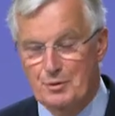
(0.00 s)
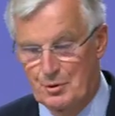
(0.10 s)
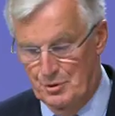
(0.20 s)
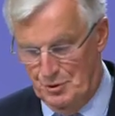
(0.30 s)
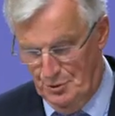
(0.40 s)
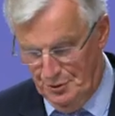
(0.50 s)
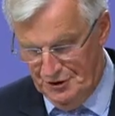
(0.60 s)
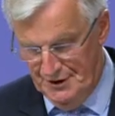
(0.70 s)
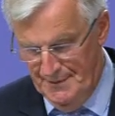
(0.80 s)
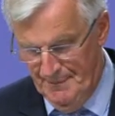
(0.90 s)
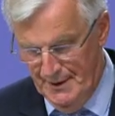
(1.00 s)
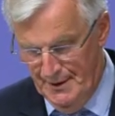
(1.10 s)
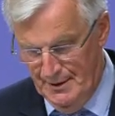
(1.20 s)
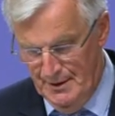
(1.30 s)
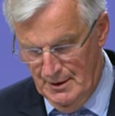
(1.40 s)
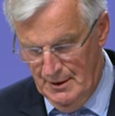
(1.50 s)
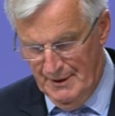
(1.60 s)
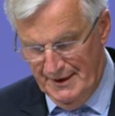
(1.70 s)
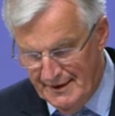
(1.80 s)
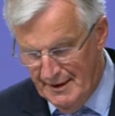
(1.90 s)
but vigilant and
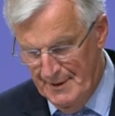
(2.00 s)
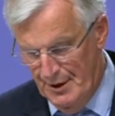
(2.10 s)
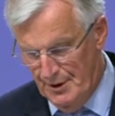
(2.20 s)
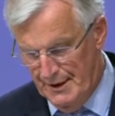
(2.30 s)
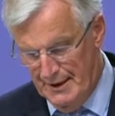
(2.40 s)
determined approach,